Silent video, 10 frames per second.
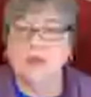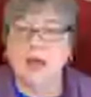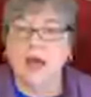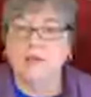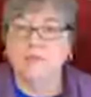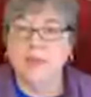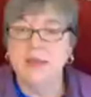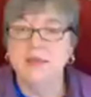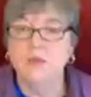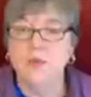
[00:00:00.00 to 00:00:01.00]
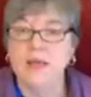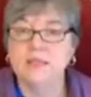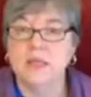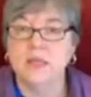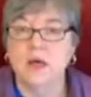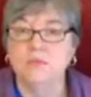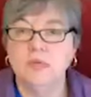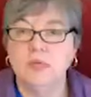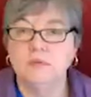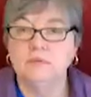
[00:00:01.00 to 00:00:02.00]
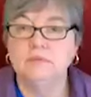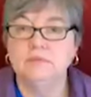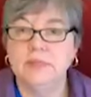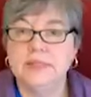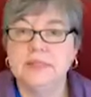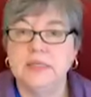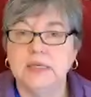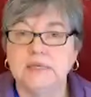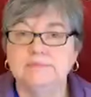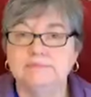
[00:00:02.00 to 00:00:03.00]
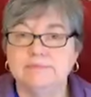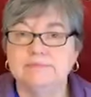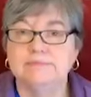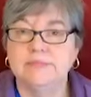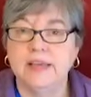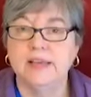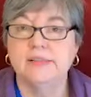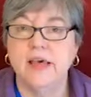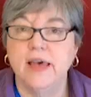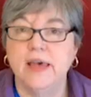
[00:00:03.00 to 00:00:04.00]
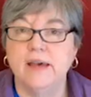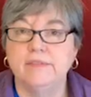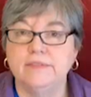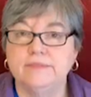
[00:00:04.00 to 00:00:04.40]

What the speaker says: I've been to West Kelowna, BC. Yes, I have.